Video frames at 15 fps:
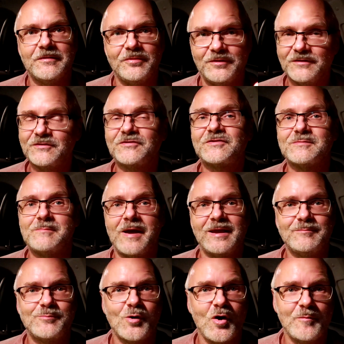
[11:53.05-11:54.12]
This is the
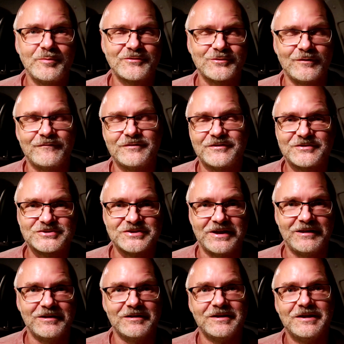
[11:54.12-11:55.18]
main purpose of this
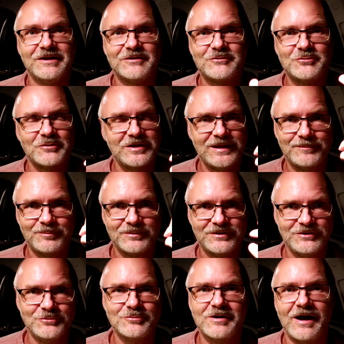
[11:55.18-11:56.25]
channel, to keep
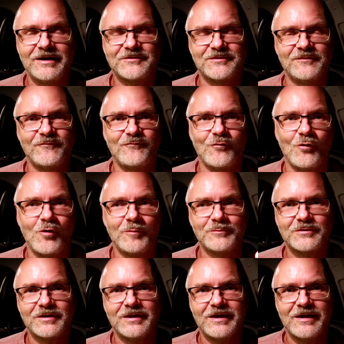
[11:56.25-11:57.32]
you guys
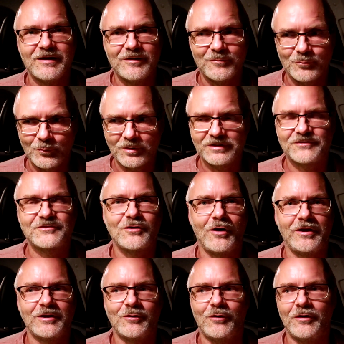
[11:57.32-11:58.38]
informed what is
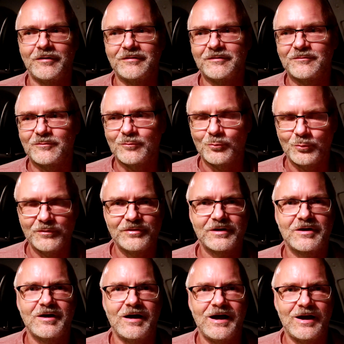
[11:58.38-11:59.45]
going on with the
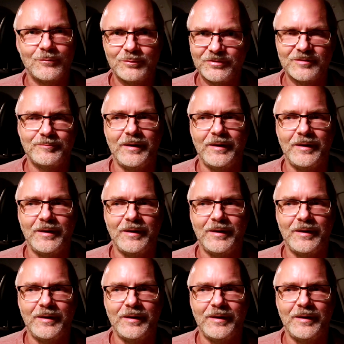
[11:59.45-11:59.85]
car, with the